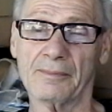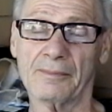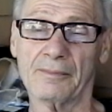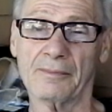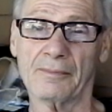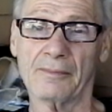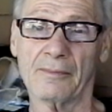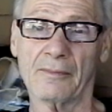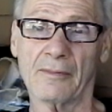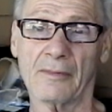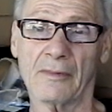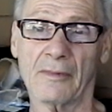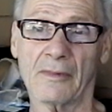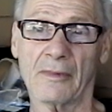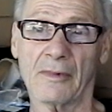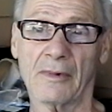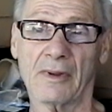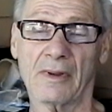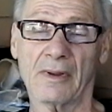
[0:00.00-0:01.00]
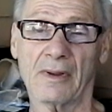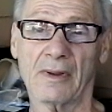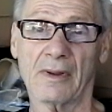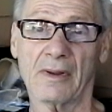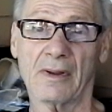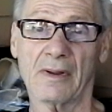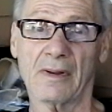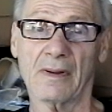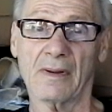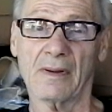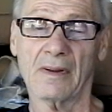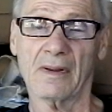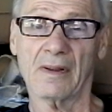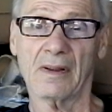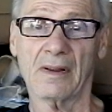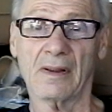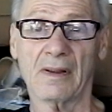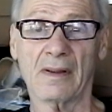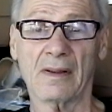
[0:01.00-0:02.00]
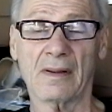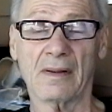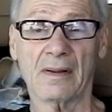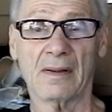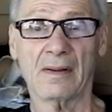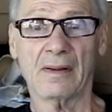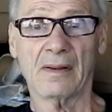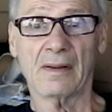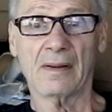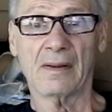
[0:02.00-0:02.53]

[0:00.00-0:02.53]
Nobody speaks.